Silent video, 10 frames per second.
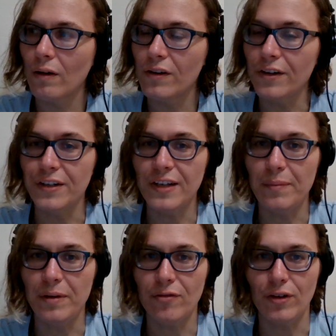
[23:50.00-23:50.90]
she just had
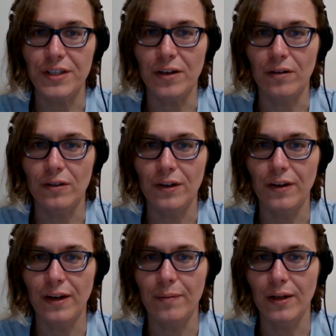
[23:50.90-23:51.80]
me freaked out all the
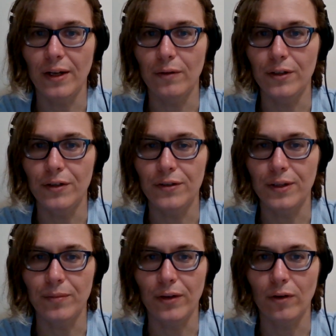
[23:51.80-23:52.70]
time that I would do
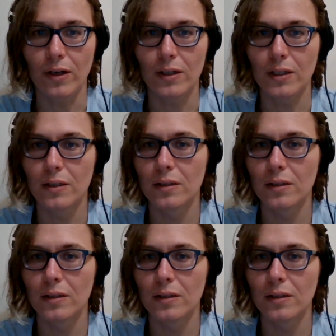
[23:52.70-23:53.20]
something wrong.